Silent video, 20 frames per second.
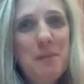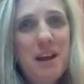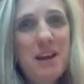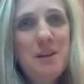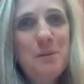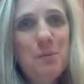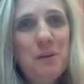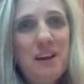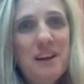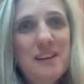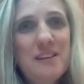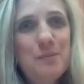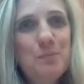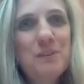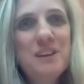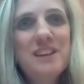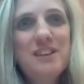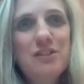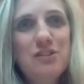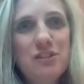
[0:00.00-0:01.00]
ways,
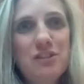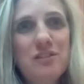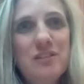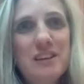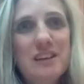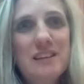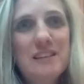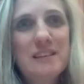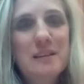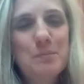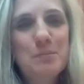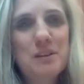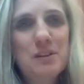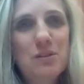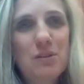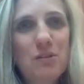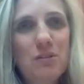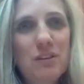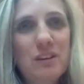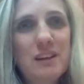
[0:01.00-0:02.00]
we do need to be
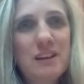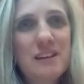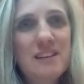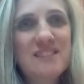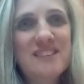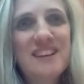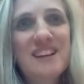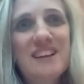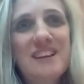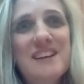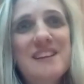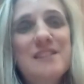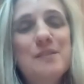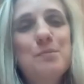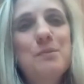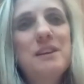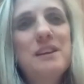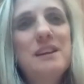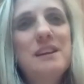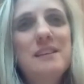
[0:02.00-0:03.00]
donkeys. At least
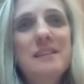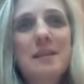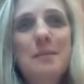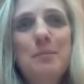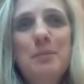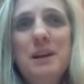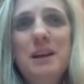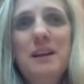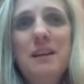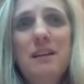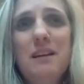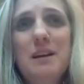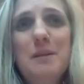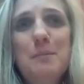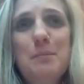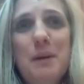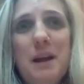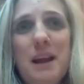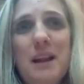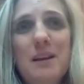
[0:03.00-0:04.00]
we need to be like
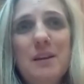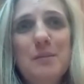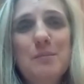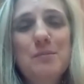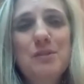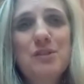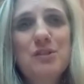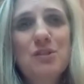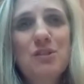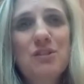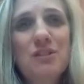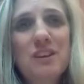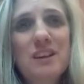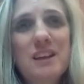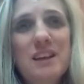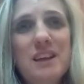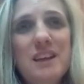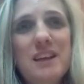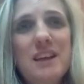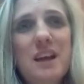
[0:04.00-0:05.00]
Balaam's
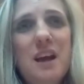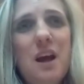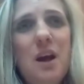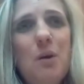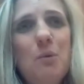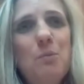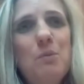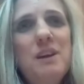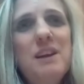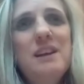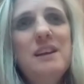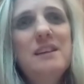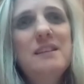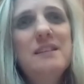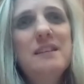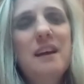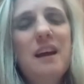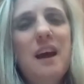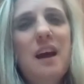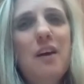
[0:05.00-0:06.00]
donkey. We need
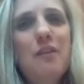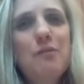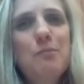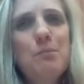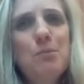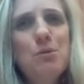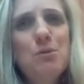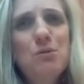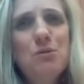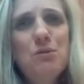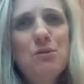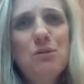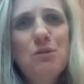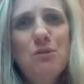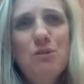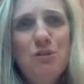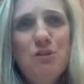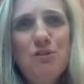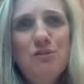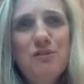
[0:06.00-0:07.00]
to have more
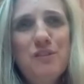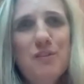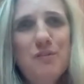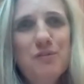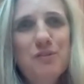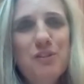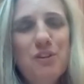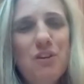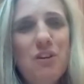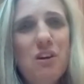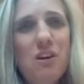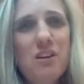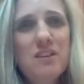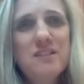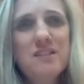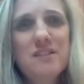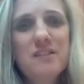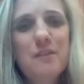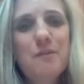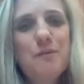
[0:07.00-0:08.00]
awe of God
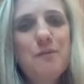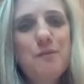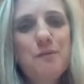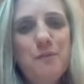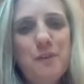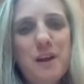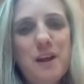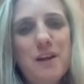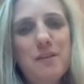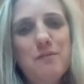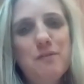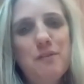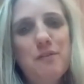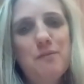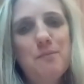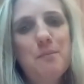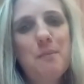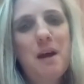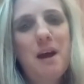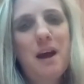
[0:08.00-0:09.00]
than fear of
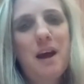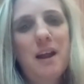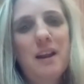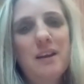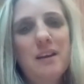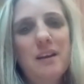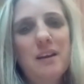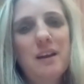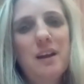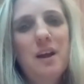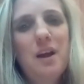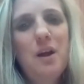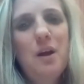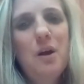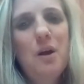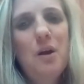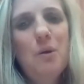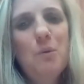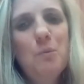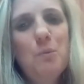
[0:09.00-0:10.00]
man.
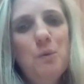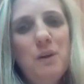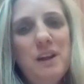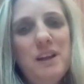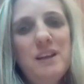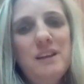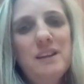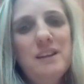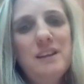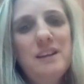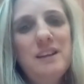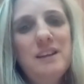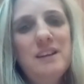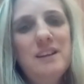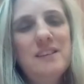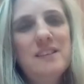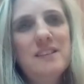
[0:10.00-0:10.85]
We need